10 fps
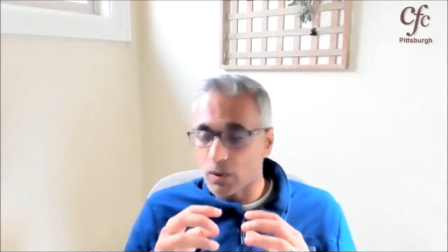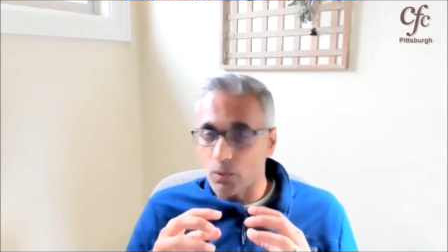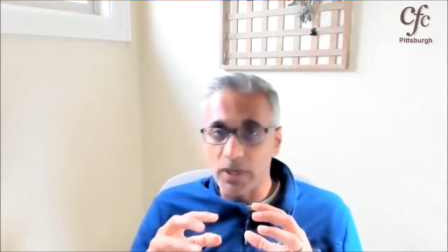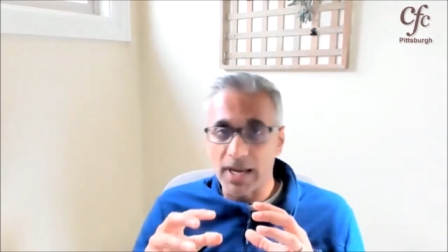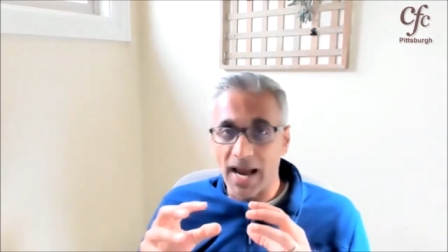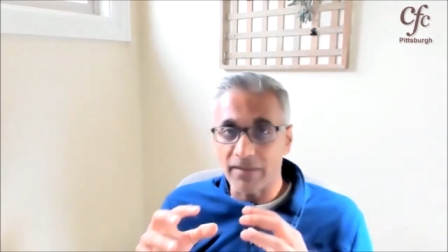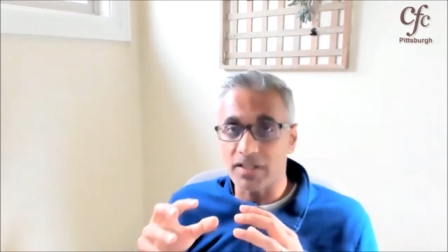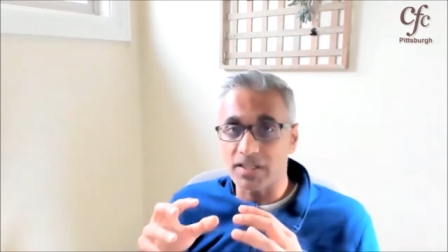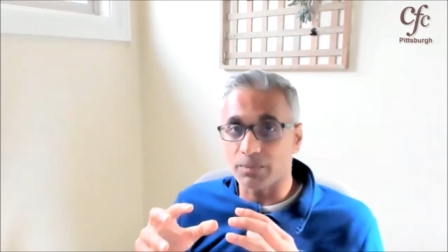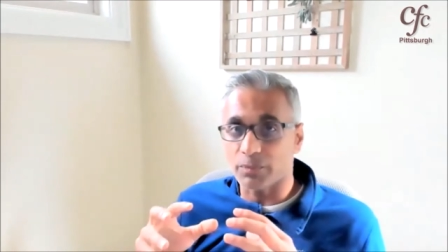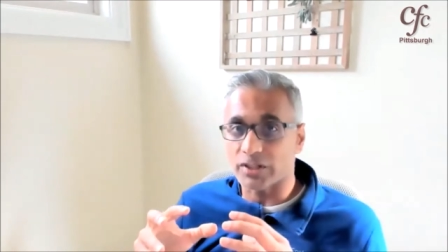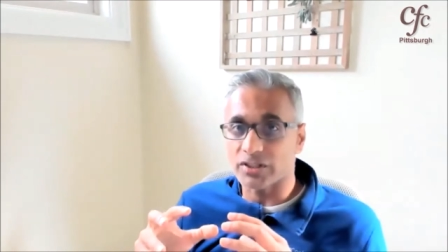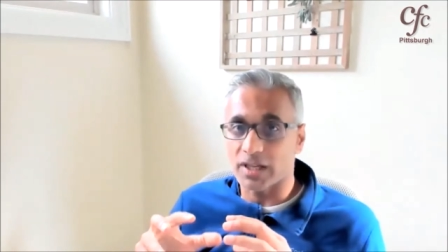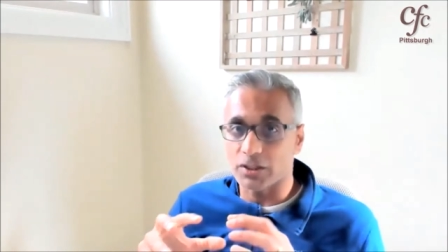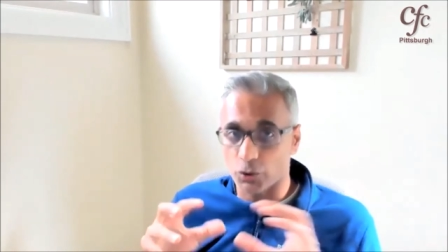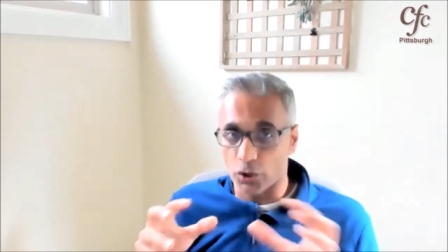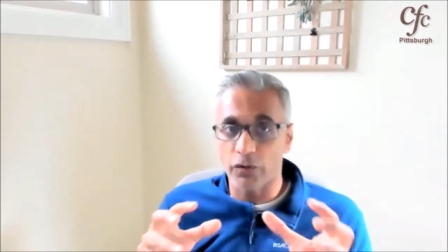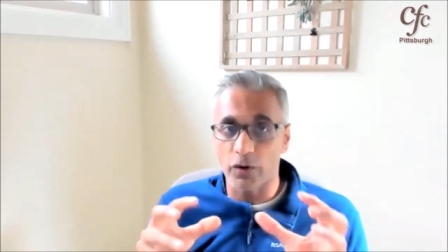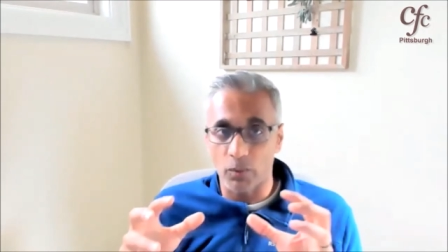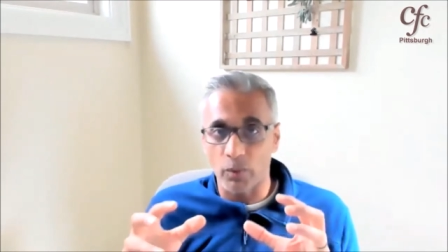we have this impression that
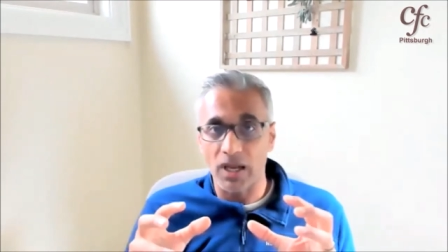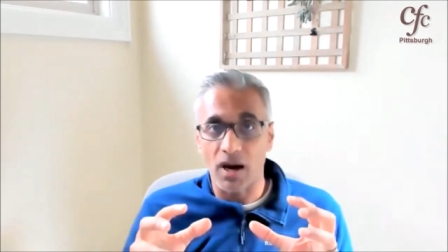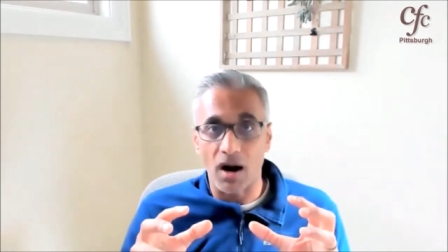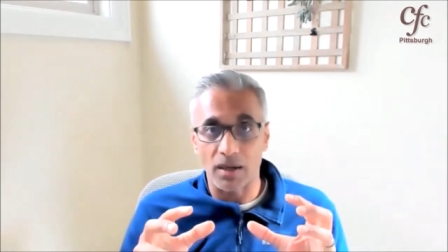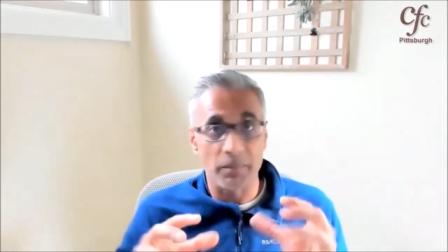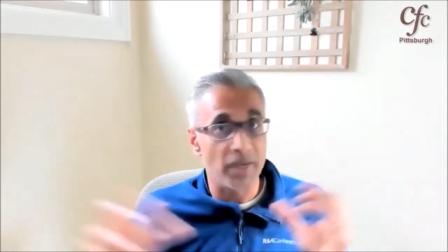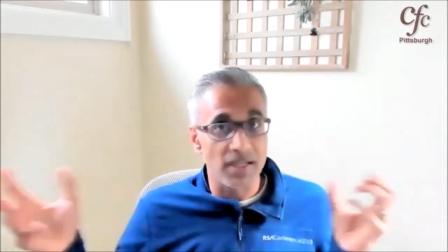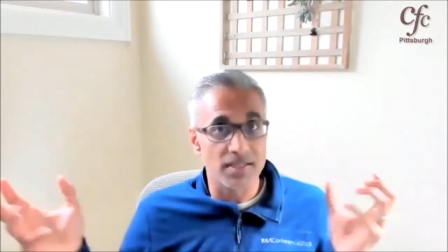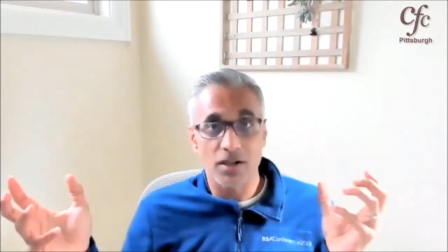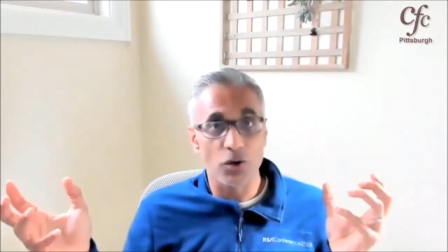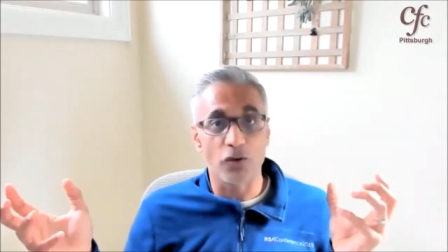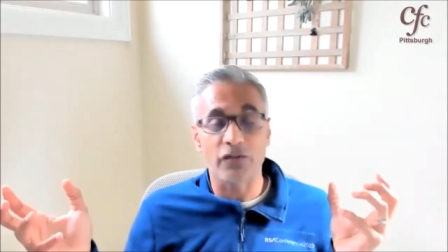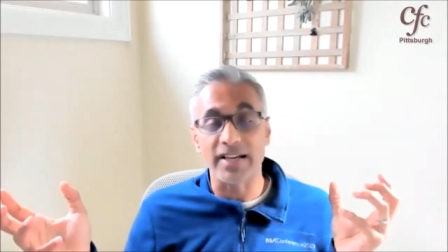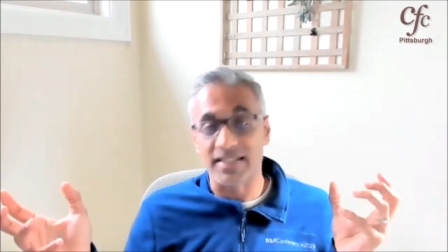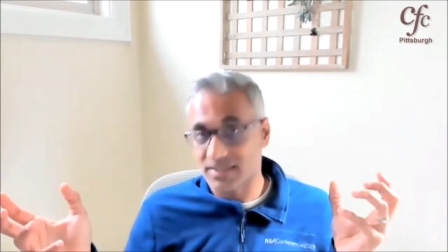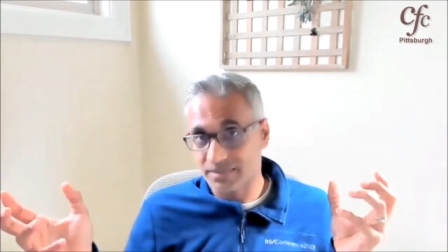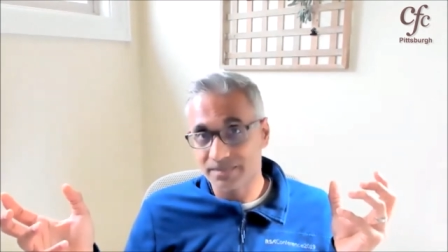joyful and willing heart means no fight.